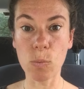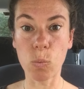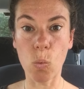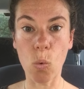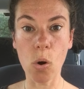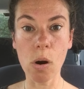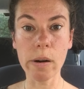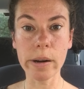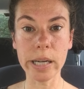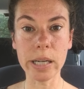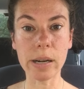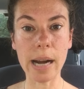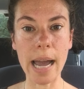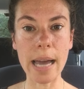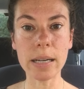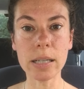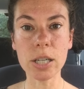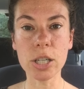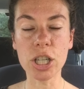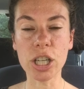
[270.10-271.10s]
warrior
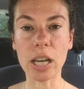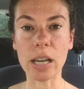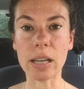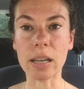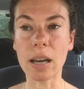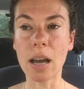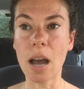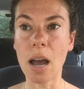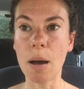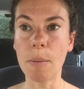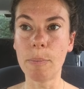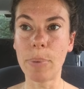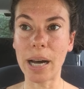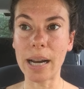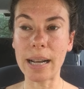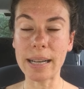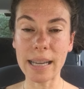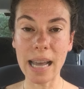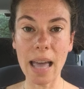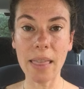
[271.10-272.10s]
energy.
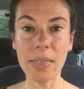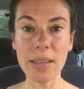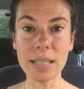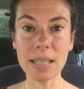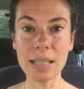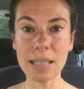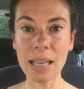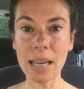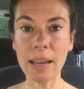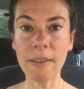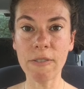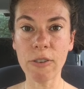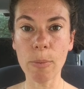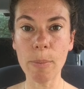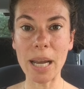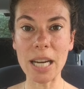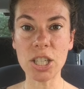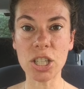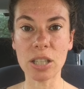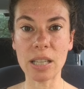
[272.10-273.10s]
But again, this is the
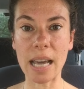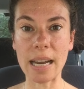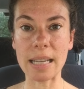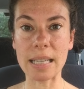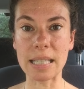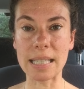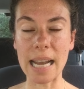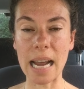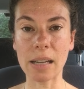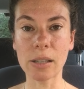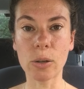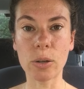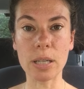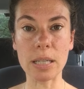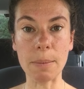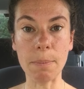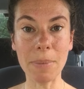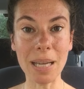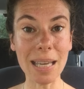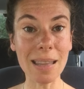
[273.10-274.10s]
information that is downloaded
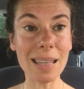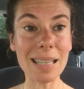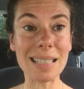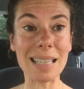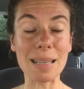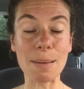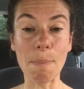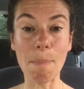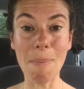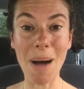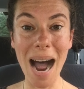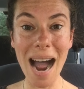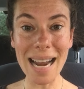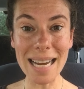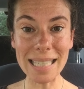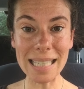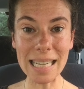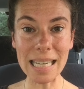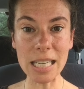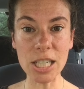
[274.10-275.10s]
to me. This is
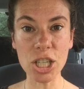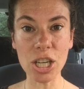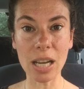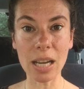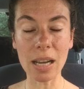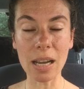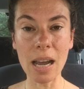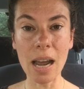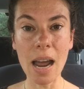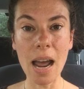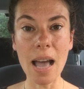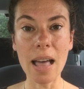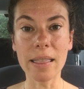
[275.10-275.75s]
my teaching.